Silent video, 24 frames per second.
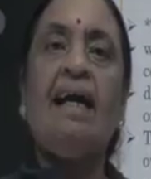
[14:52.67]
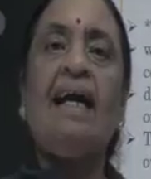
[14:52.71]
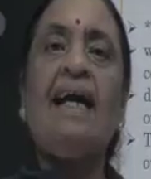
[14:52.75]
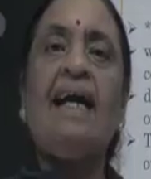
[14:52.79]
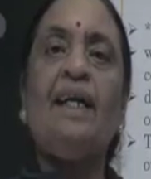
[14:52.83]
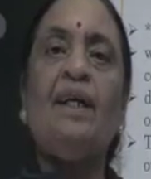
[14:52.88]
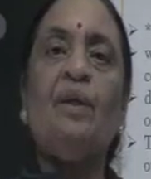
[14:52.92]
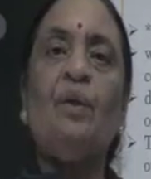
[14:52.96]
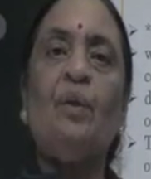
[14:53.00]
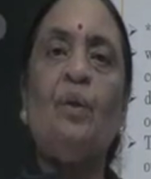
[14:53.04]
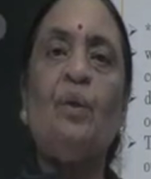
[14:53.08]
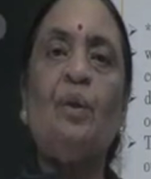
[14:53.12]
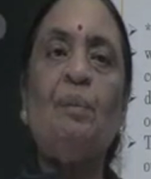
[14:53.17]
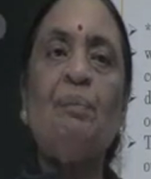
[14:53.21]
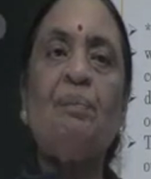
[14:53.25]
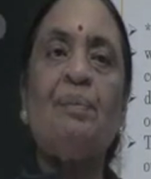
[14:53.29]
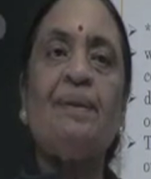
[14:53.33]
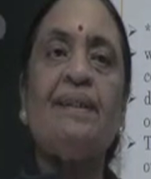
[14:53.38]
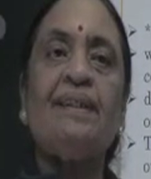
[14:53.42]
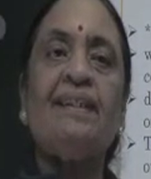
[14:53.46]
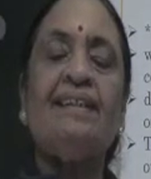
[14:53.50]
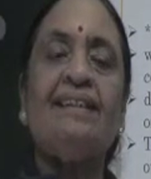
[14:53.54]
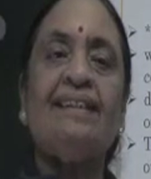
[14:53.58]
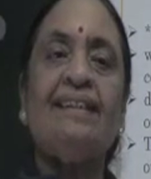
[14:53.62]
I hope
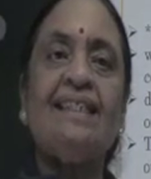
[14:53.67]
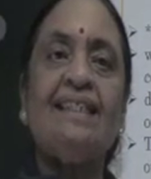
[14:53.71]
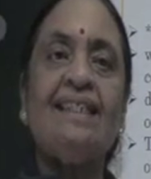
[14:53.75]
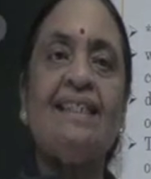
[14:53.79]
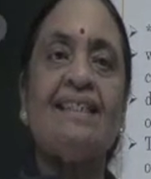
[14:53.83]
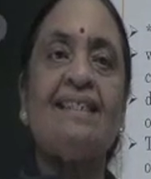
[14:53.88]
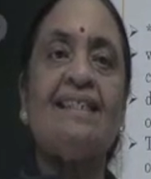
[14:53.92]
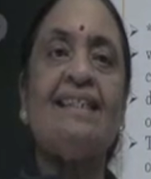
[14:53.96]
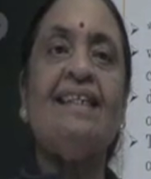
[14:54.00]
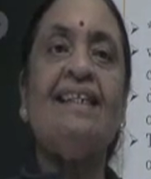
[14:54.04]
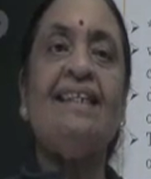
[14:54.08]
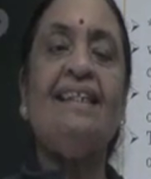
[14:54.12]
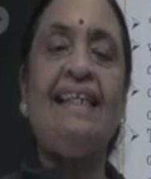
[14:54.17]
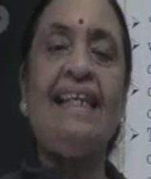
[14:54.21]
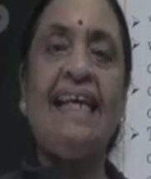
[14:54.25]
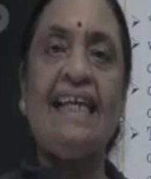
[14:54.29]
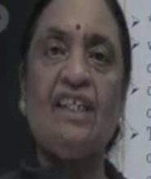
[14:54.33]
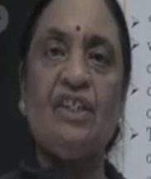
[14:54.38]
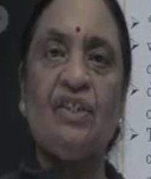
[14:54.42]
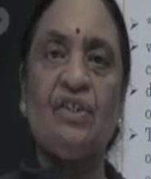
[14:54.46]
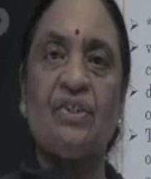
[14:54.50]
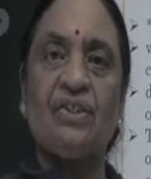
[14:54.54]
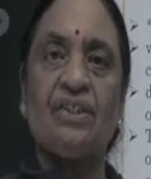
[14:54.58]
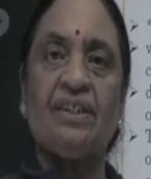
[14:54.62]
this
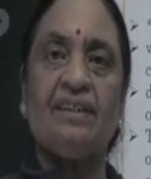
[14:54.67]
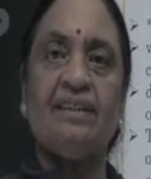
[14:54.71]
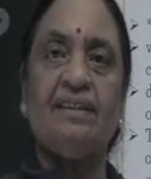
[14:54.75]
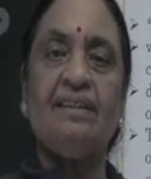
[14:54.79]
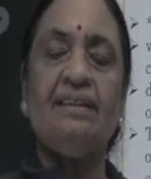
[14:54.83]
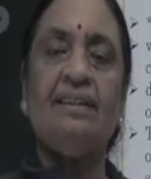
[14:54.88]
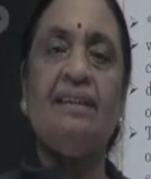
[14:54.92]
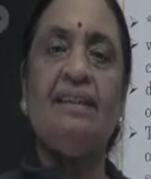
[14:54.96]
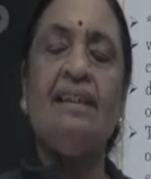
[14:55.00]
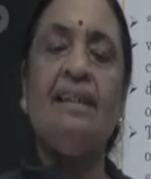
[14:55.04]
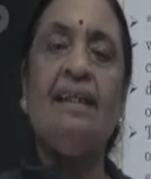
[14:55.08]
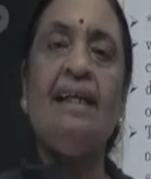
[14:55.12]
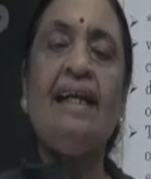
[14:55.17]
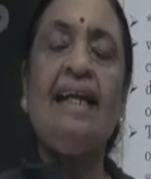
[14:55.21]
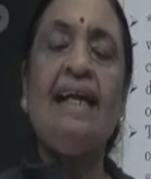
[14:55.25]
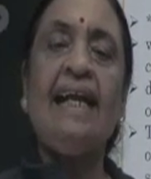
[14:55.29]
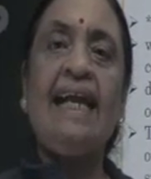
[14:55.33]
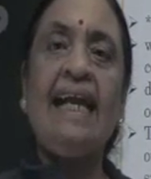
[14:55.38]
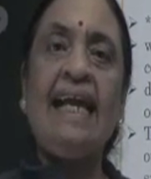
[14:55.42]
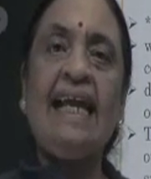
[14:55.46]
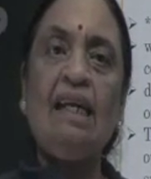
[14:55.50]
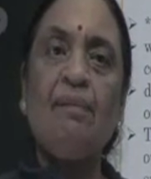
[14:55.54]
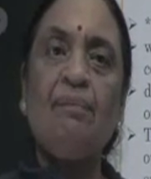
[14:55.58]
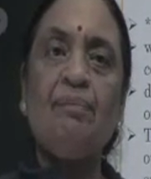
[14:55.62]
lecture
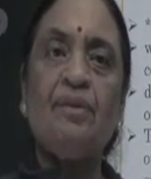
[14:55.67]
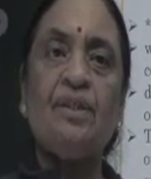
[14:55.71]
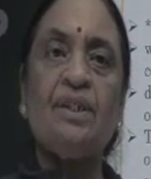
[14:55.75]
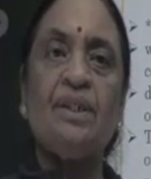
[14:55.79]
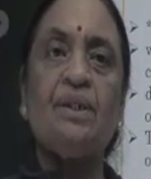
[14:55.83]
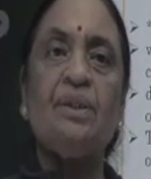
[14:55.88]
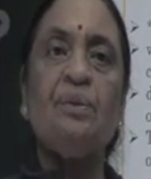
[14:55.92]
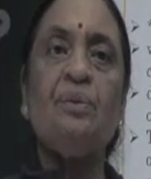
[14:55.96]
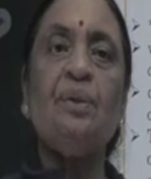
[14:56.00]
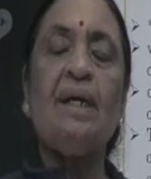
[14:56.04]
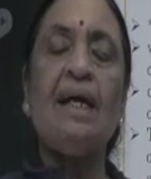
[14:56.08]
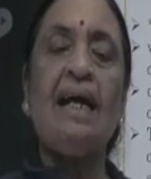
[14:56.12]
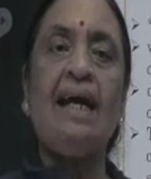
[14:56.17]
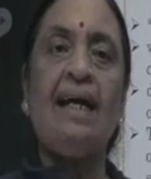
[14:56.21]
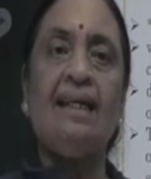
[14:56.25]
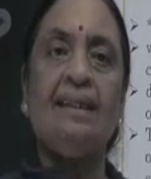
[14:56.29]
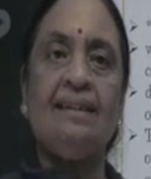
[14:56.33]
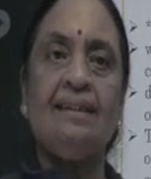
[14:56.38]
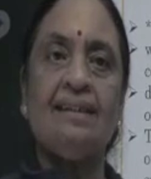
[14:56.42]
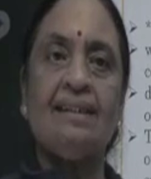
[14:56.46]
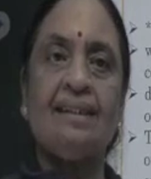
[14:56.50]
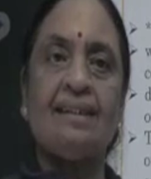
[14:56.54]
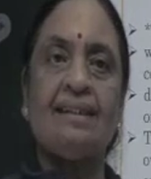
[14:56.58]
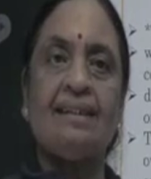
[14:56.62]
helped you
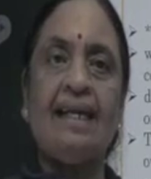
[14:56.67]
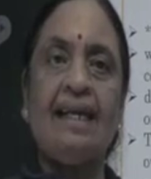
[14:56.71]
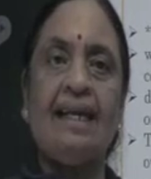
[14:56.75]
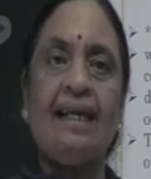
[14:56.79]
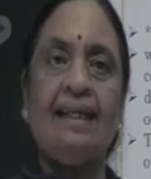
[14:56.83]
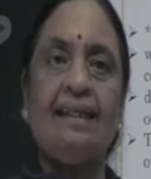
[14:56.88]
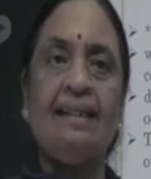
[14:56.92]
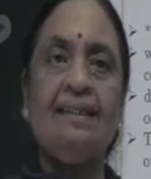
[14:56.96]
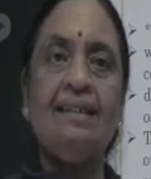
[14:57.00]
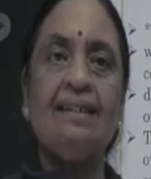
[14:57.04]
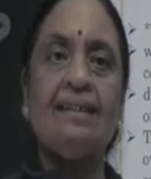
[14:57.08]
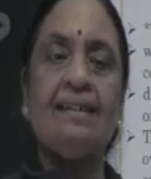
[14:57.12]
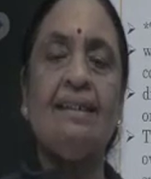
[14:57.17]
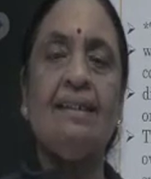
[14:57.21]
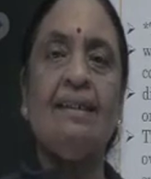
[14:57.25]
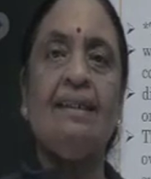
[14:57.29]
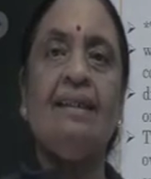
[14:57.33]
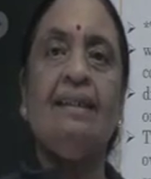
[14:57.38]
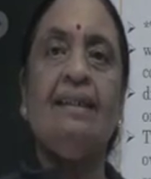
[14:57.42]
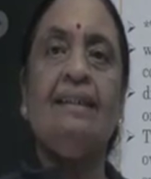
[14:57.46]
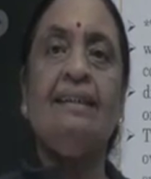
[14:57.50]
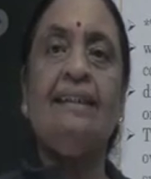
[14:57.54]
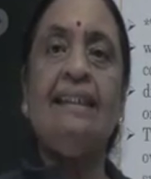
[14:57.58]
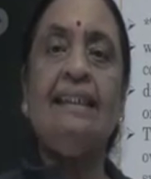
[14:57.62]
understand
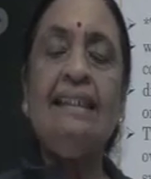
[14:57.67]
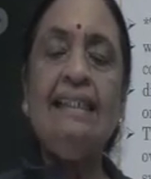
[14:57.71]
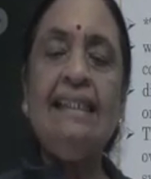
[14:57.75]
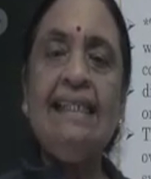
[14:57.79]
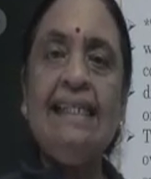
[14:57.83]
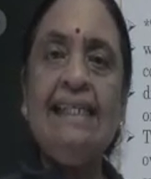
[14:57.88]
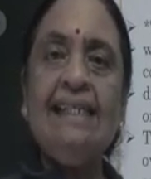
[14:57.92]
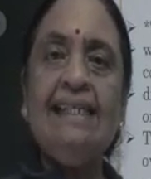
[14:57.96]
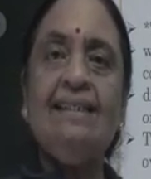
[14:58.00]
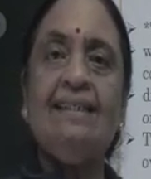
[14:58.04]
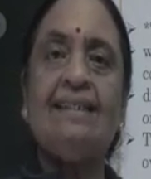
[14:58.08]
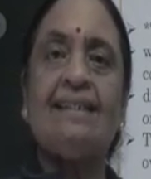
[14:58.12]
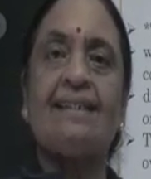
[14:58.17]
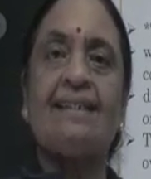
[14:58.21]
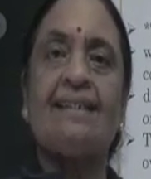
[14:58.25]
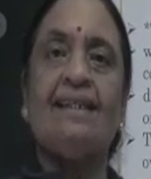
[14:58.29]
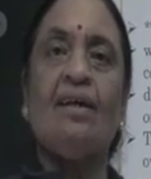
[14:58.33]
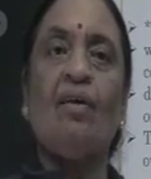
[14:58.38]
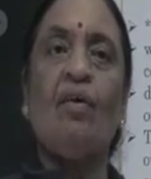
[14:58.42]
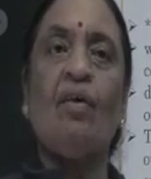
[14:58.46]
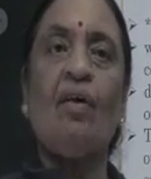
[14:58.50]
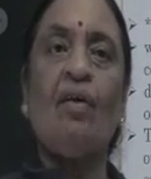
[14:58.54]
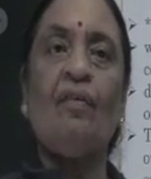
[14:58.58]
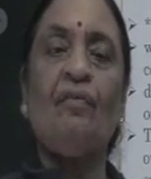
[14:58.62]
the needs
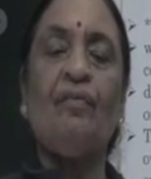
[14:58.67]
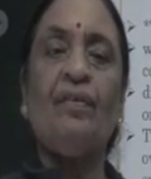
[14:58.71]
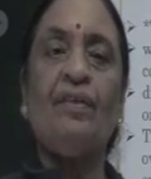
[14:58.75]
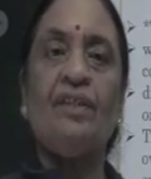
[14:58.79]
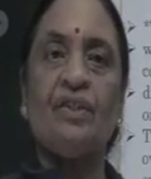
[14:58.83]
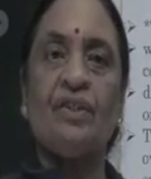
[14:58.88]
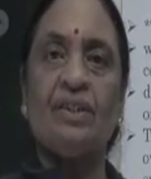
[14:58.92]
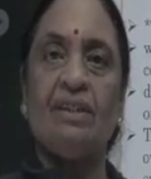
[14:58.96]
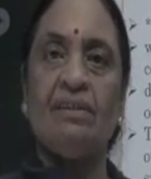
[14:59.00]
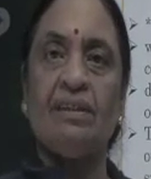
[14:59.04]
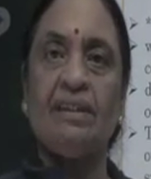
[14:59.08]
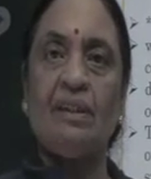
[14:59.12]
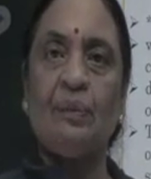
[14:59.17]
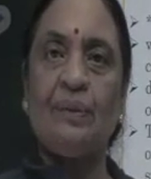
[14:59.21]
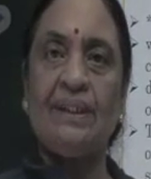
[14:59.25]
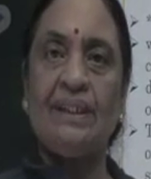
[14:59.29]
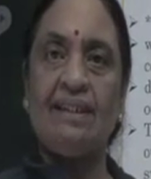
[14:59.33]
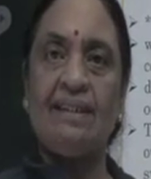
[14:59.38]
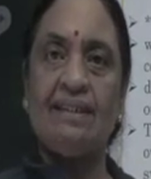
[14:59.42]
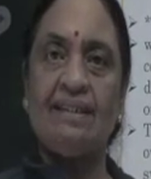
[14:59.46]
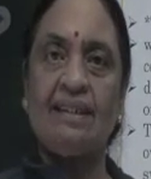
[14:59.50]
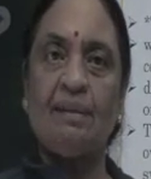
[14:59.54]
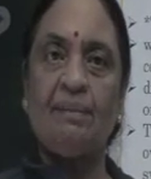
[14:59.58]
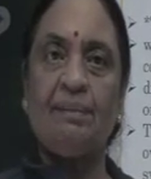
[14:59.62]
of children with
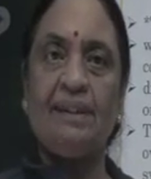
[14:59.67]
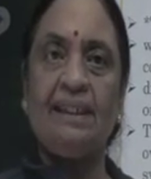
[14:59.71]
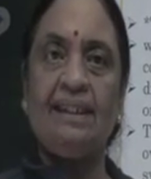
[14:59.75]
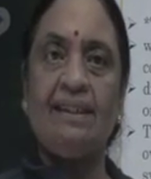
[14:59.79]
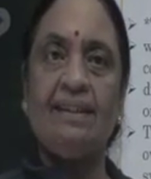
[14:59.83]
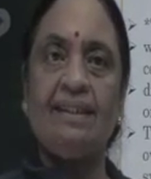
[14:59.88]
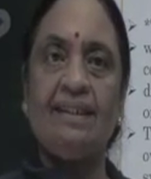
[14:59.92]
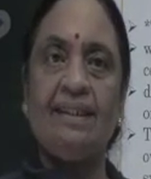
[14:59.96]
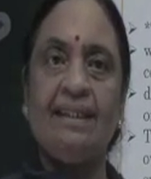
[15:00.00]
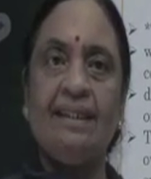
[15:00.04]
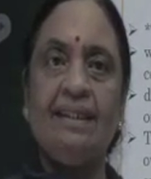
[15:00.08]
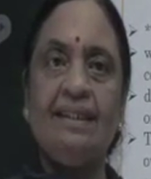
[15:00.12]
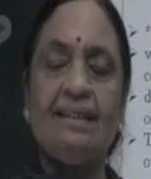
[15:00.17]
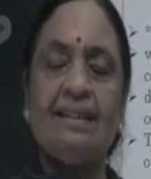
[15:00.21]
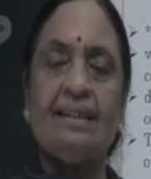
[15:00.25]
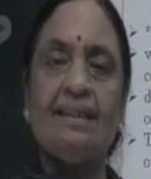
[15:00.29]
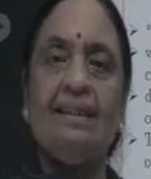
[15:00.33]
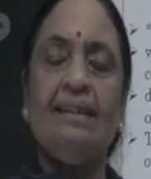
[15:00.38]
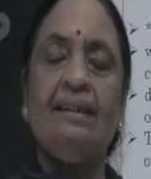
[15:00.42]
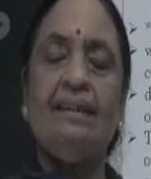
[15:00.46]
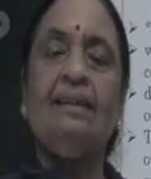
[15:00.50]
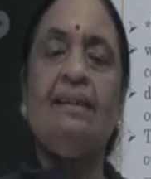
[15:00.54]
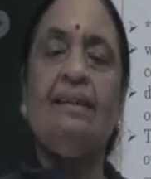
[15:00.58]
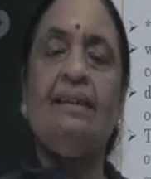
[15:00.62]
disabilities,
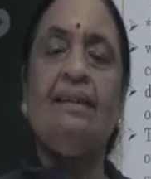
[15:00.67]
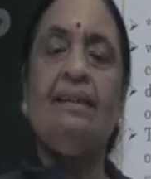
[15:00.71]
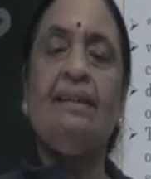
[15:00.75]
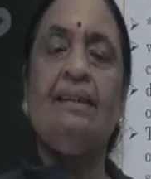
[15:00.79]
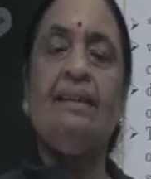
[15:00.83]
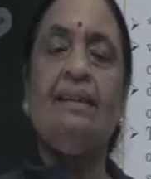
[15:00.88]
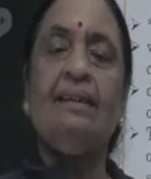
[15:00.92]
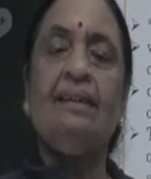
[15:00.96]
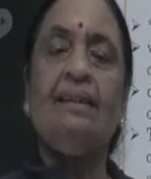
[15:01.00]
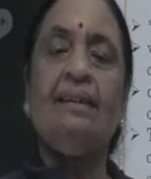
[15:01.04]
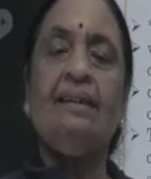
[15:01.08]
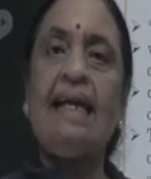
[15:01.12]
the